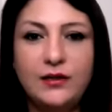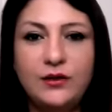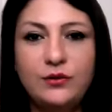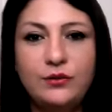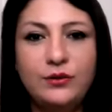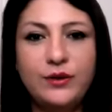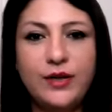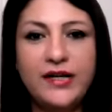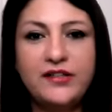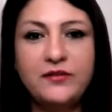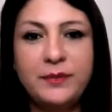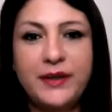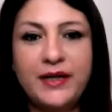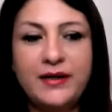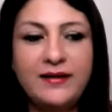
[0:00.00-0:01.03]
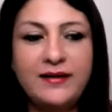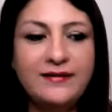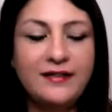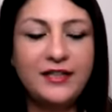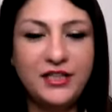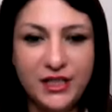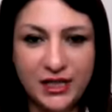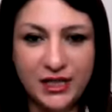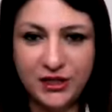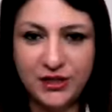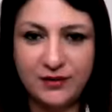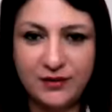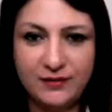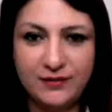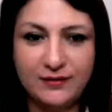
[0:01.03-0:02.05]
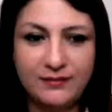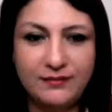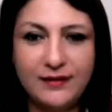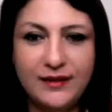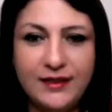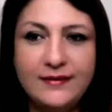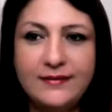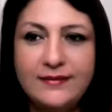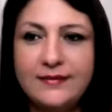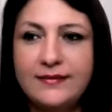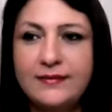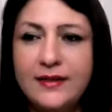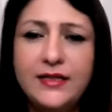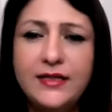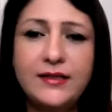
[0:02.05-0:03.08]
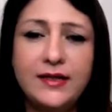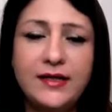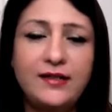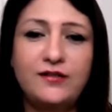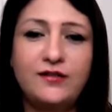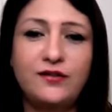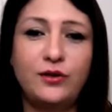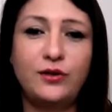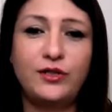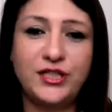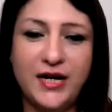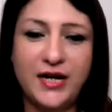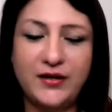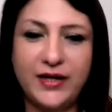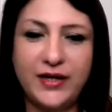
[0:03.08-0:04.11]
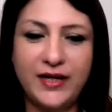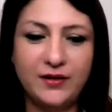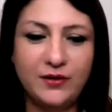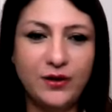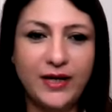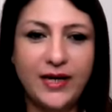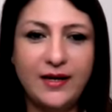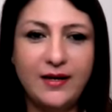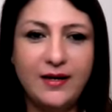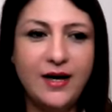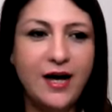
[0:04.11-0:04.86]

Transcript: to experience rejection is literally soul shattering. Okay.